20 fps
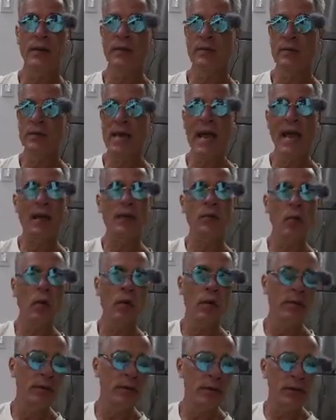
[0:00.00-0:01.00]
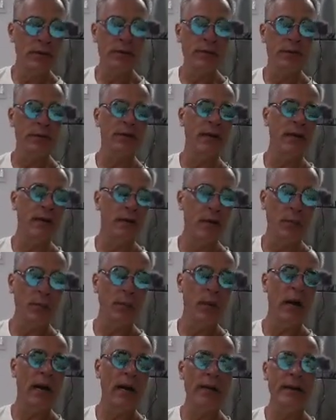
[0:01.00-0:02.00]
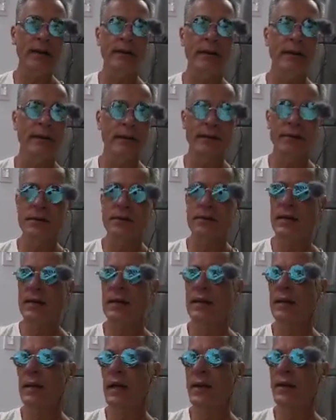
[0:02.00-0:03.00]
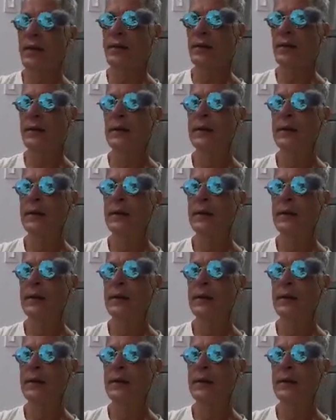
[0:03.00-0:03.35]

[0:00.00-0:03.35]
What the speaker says: those hand warmers that you stick in your pocket. It's like a lighter,